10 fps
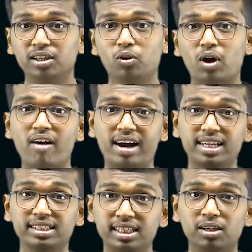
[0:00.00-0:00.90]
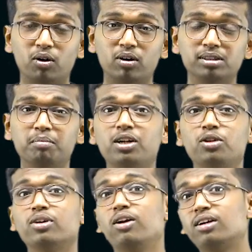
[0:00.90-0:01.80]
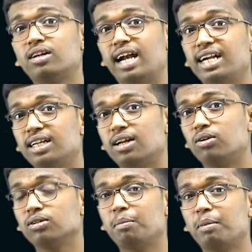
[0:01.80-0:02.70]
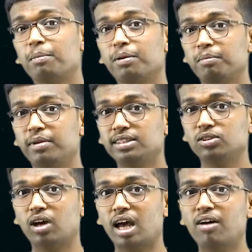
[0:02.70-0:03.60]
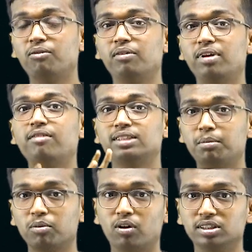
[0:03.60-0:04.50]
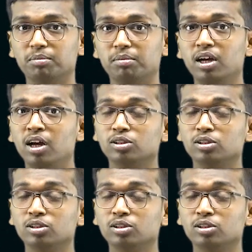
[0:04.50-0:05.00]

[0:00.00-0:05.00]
You have understood the concept, but you cannot write it onto the paper, means you have left some concept.